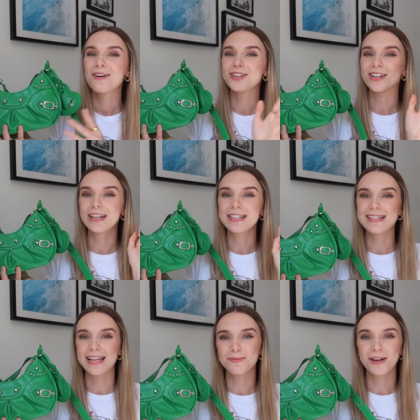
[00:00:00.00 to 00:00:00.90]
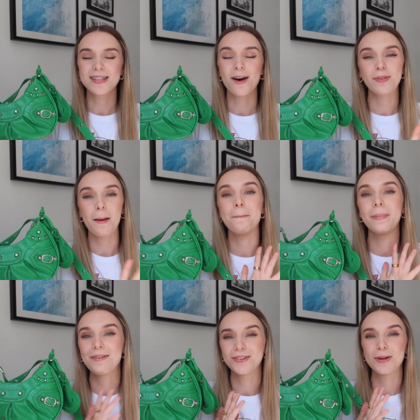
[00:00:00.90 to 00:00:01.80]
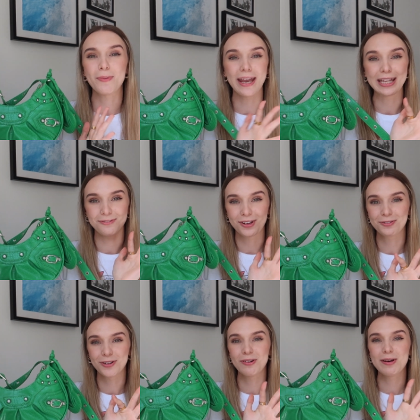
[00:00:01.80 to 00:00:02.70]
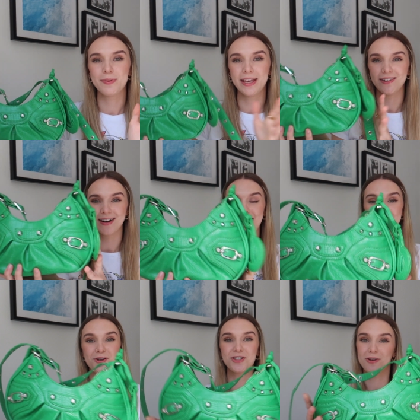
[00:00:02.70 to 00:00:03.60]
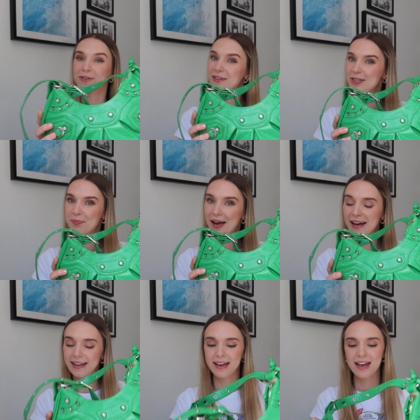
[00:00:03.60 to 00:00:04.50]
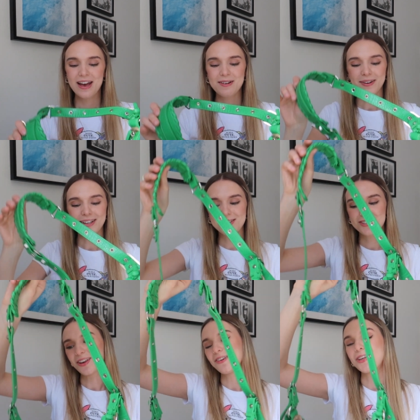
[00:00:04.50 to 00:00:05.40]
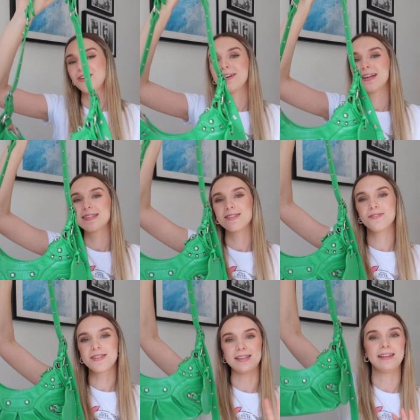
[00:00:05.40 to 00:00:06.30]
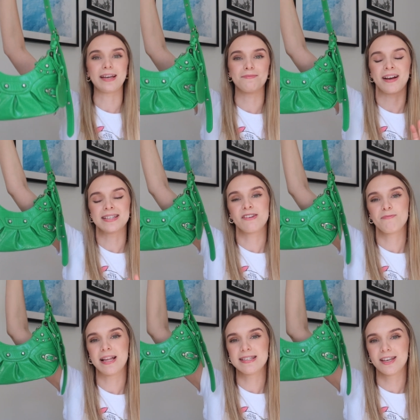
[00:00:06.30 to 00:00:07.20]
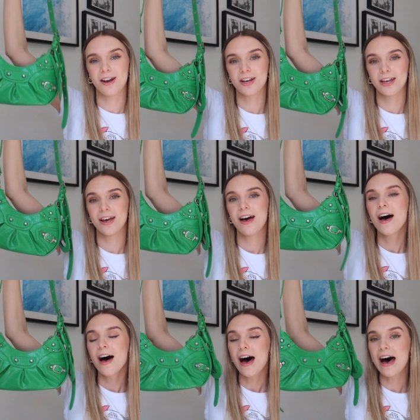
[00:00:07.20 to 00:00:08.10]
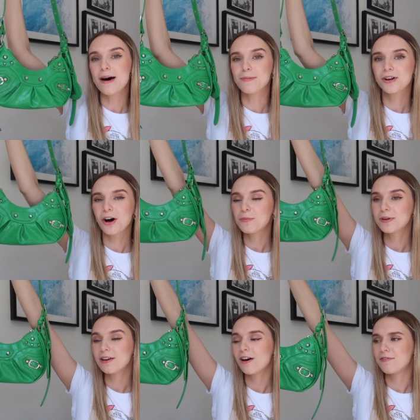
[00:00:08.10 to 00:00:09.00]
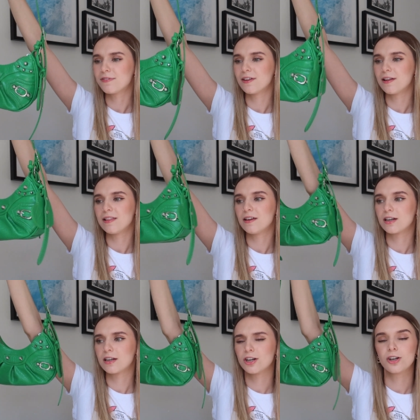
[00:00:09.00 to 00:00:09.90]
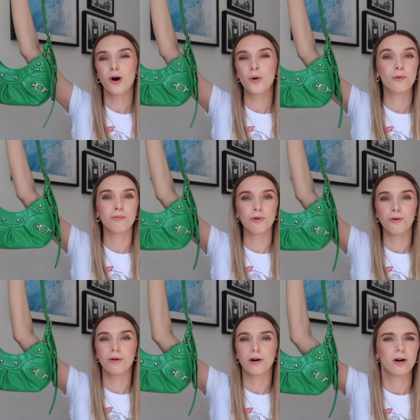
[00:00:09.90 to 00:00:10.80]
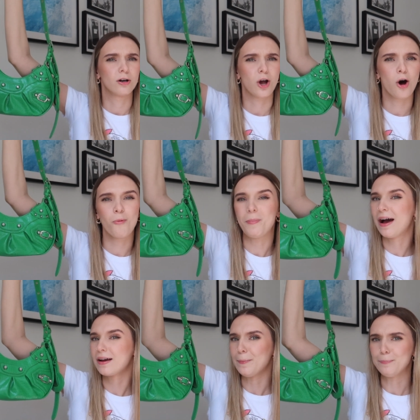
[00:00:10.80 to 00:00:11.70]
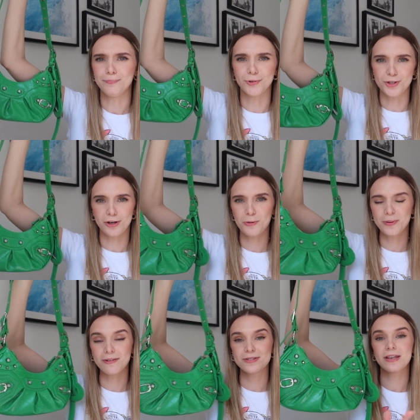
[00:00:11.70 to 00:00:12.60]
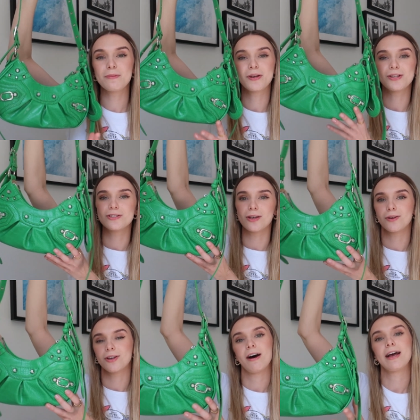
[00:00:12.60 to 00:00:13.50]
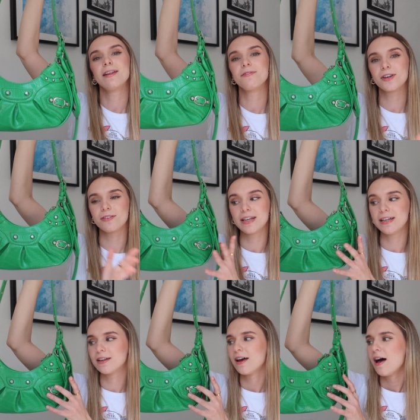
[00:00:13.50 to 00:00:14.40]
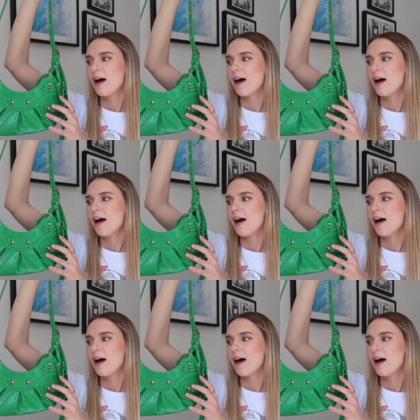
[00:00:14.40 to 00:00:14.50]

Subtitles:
which I said to myself that I'm never going to buy anything through it. But here I am showing you this bag. But it's so cute. It's obviously like a massive Balenciaga copy of the Le Cagol or Cagol bag. I'm not sure how to pronounce it, but it's so cute. I love the green.